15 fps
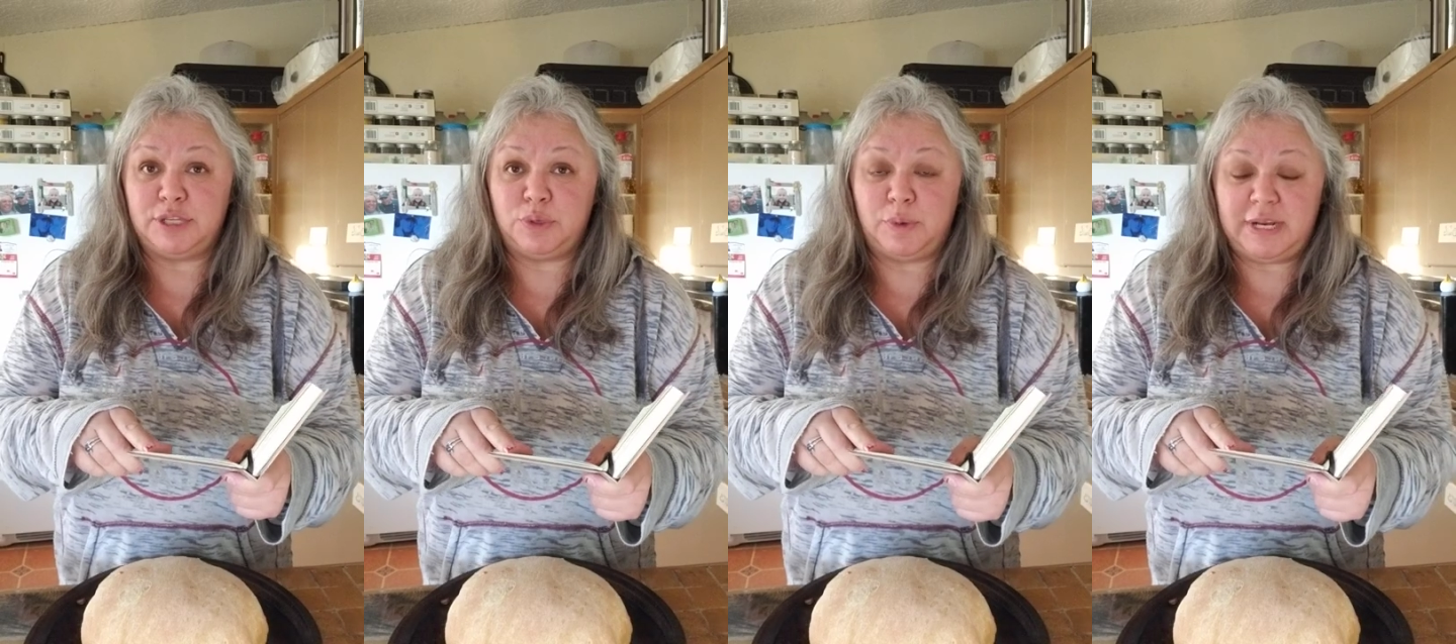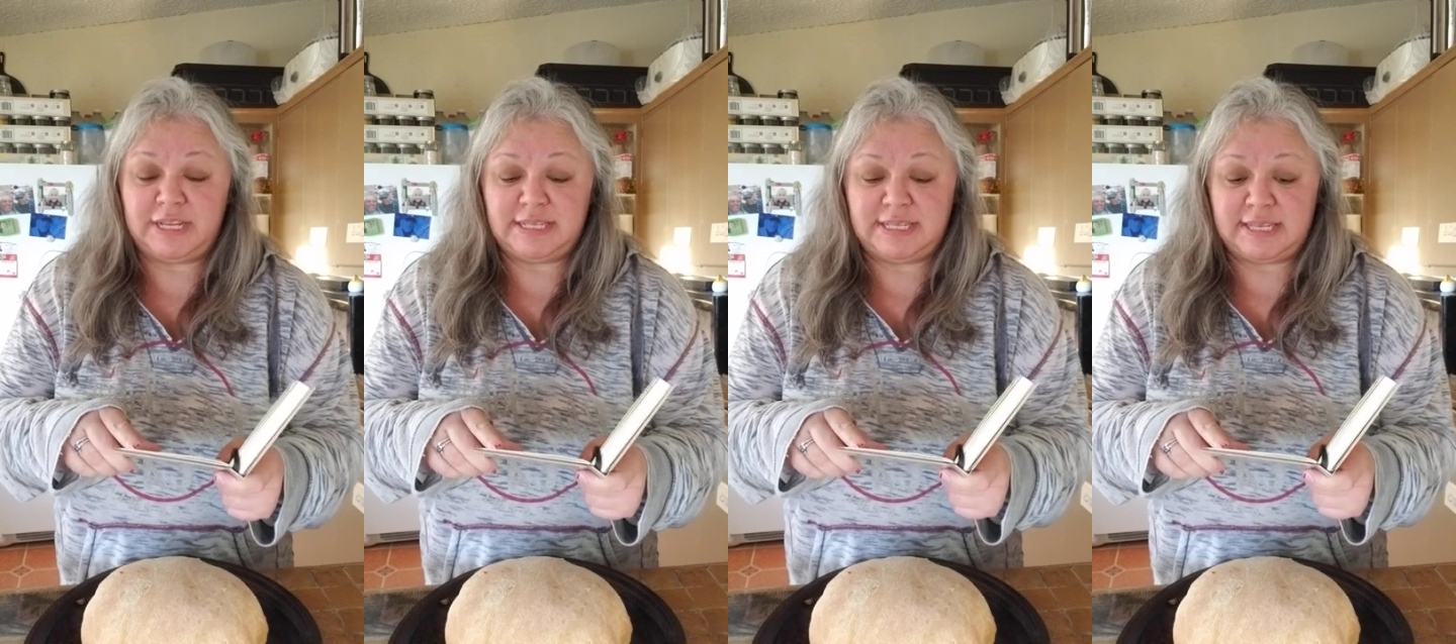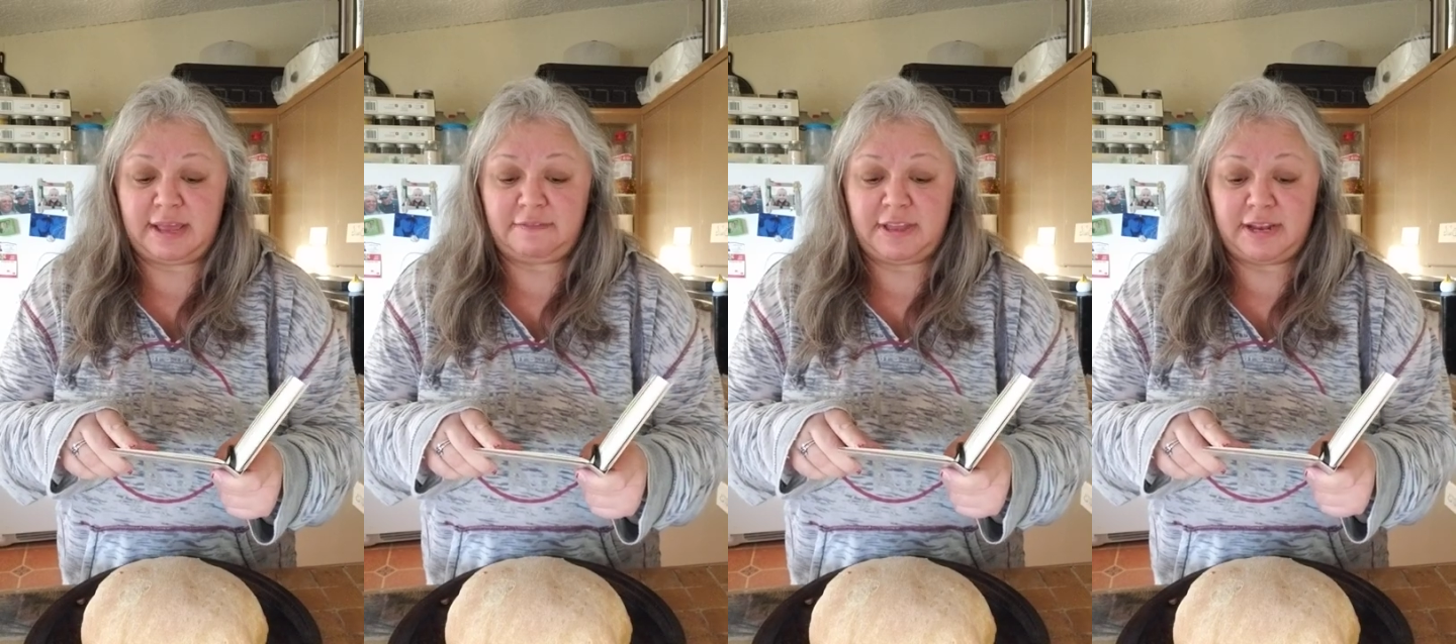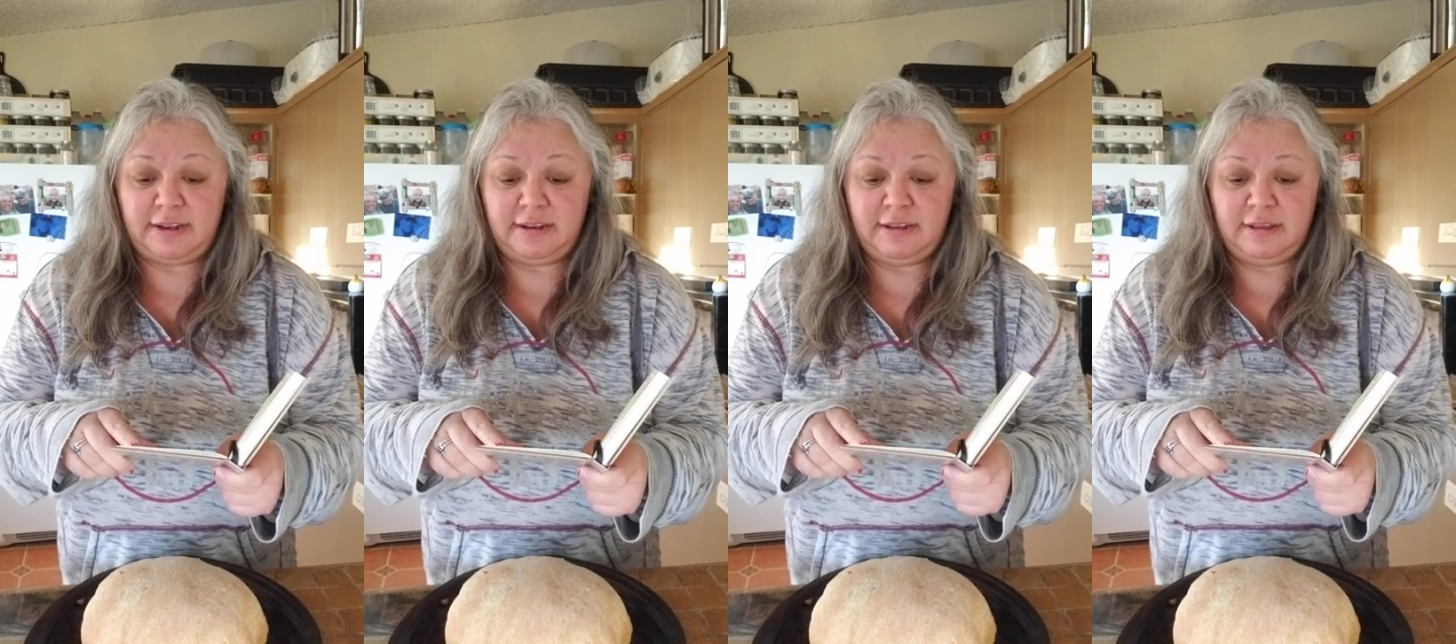
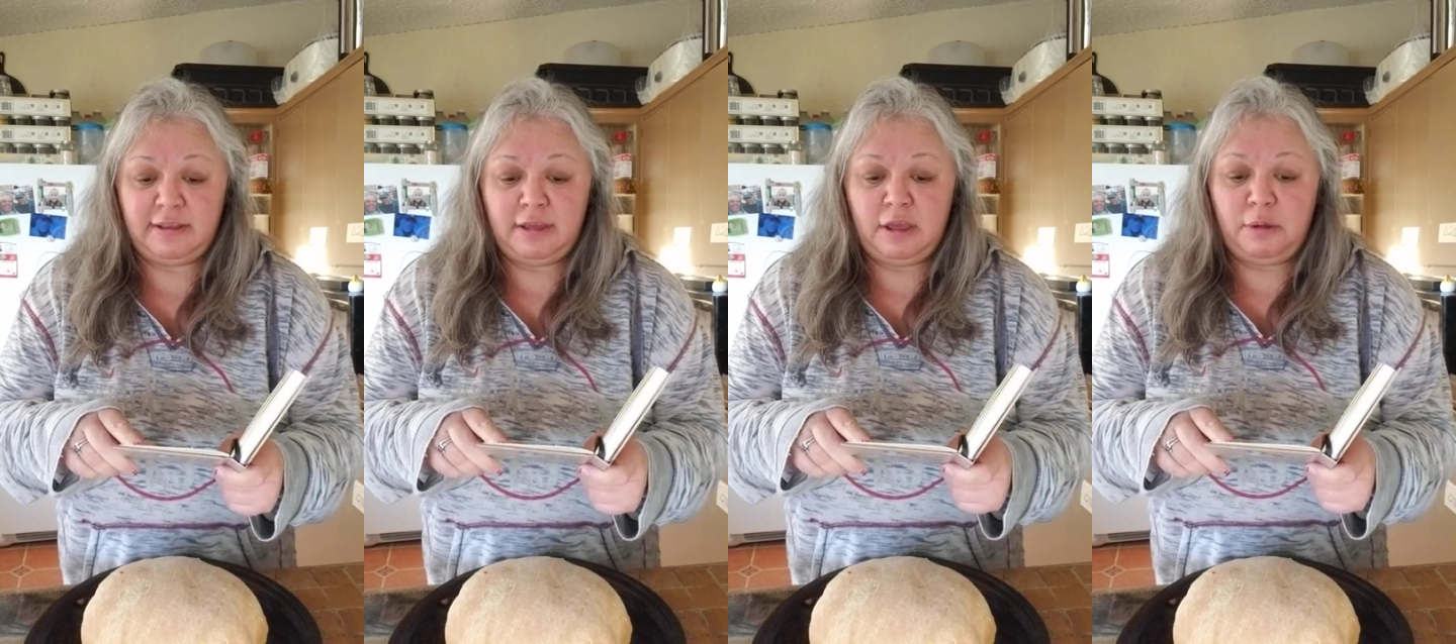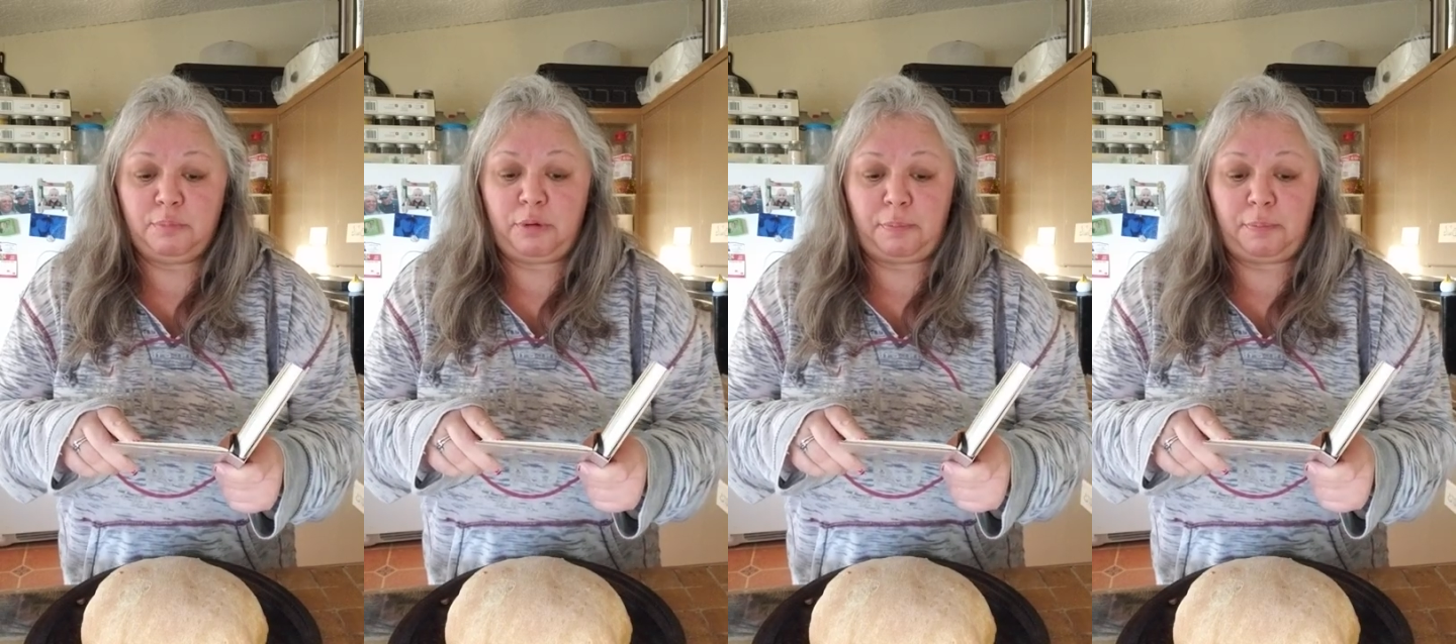27.